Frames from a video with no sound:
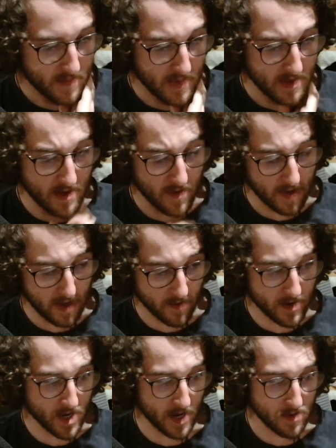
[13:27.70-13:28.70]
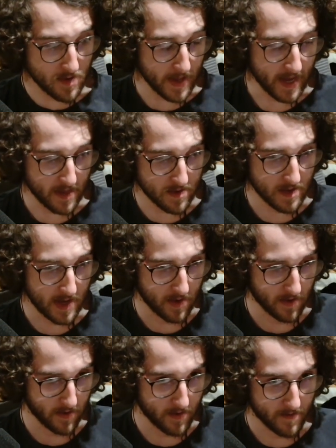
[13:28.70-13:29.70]
Anyway, he would chase the cats
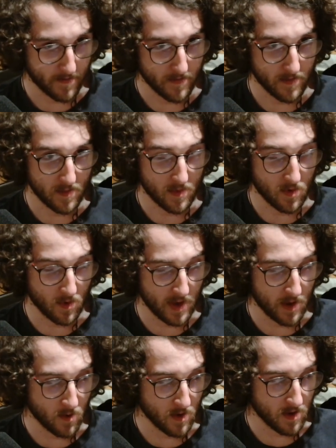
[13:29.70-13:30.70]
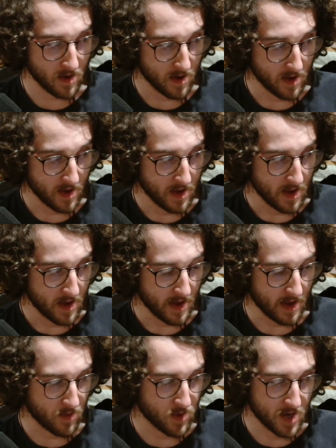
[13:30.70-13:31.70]
down, and he would
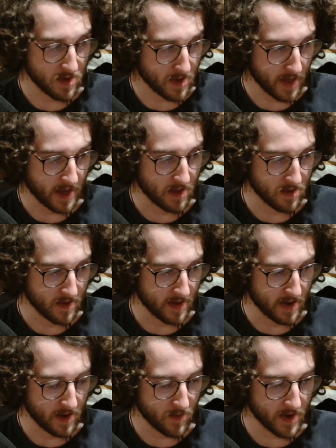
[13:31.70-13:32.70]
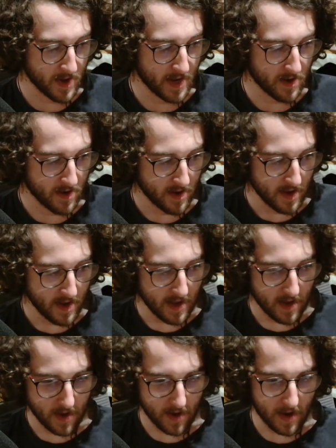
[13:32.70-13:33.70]
chase the cats, and he would get,
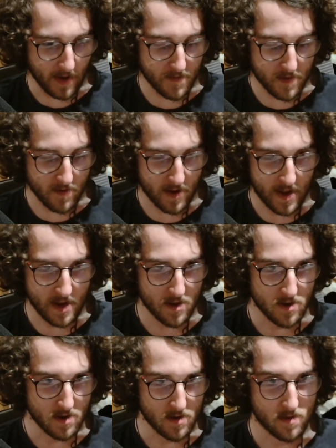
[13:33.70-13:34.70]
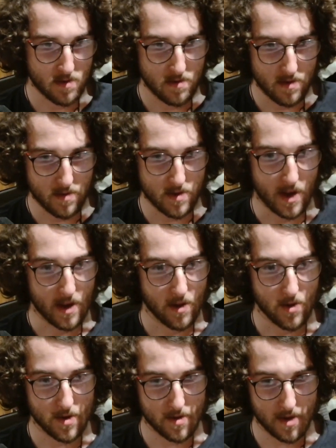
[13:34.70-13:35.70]
after he acted on his dark
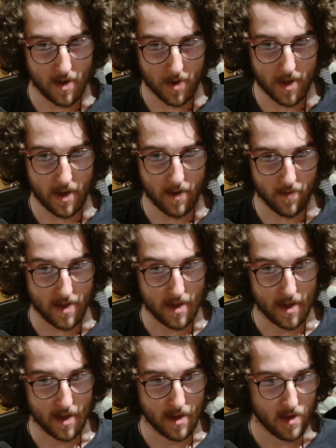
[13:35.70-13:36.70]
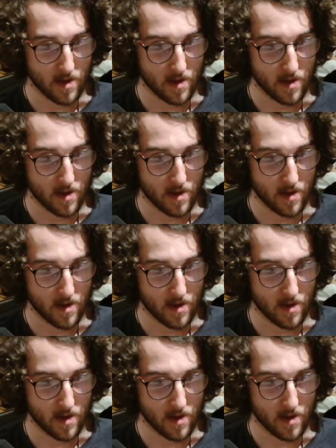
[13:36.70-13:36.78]
urges, he would get really